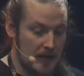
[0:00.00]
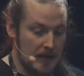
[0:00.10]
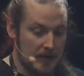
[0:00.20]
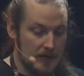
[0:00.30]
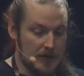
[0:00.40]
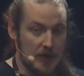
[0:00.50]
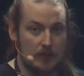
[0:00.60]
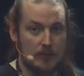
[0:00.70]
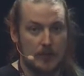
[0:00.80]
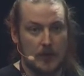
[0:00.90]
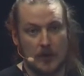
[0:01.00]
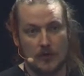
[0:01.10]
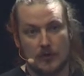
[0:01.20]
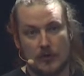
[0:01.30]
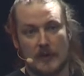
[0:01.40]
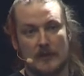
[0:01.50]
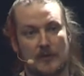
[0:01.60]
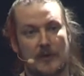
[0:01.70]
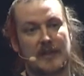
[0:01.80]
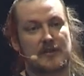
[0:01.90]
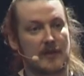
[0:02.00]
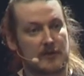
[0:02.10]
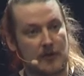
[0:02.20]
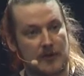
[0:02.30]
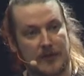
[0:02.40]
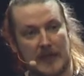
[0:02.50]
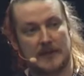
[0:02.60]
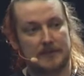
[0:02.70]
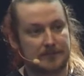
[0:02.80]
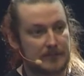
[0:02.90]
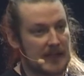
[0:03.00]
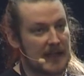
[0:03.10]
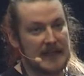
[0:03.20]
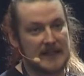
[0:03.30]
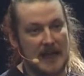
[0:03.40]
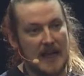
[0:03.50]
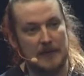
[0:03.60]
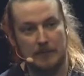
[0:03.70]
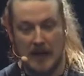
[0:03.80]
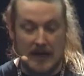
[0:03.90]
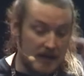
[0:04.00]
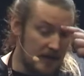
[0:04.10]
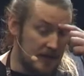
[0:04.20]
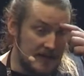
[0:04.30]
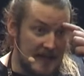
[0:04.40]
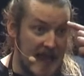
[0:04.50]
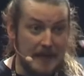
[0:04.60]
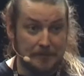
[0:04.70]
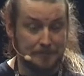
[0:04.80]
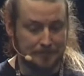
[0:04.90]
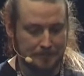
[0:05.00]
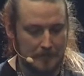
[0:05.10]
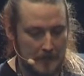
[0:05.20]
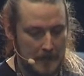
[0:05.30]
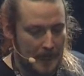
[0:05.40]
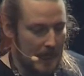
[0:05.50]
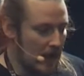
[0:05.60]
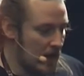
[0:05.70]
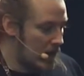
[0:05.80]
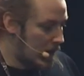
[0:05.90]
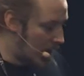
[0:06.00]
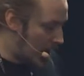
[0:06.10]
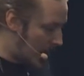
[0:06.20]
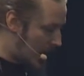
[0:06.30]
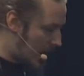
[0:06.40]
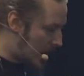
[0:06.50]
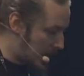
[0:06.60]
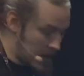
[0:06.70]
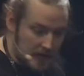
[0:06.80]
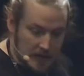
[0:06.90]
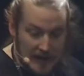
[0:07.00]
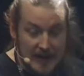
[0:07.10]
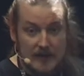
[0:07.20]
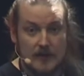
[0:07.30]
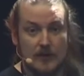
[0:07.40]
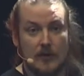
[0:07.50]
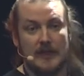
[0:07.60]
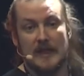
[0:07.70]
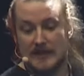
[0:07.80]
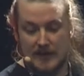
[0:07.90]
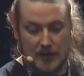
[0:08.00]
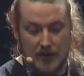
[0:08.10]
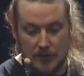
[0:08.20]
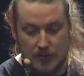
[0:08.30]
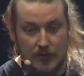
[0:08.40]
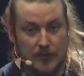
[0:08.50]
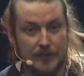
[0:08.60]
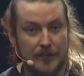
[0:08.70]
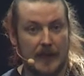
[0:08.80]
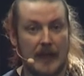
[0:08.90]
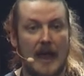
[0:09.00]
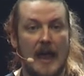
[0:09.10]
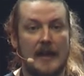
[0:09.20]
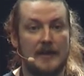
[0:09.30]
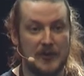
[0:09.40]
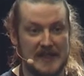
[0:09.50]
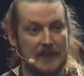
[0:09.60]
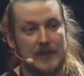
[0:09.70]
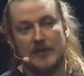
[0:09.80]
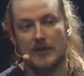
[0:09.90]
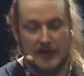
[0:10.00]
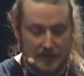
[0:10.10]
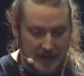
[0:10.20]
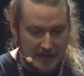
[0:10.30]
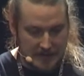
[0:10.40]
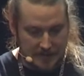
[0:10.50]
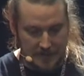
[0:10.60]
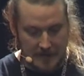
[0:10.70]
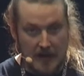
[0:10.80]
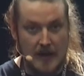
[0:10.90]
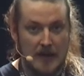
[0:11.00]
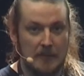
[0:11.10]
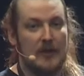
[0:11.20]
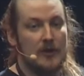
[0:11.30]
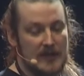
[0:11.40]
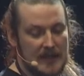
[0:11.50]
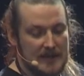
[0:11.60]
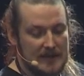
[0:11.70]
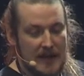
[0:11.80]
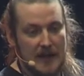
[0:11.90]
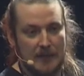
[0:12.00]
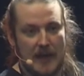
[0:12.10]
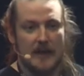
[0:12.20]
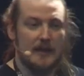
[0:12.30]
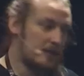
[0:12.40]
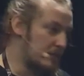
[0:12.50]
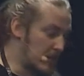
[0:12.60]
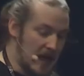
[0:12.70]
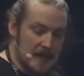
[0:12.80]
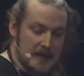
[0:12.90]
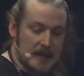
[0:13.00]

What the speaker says: So the host generates a certificate, get it signed by a CA. Client contacts the host and receives the certificate. Because it's signed by an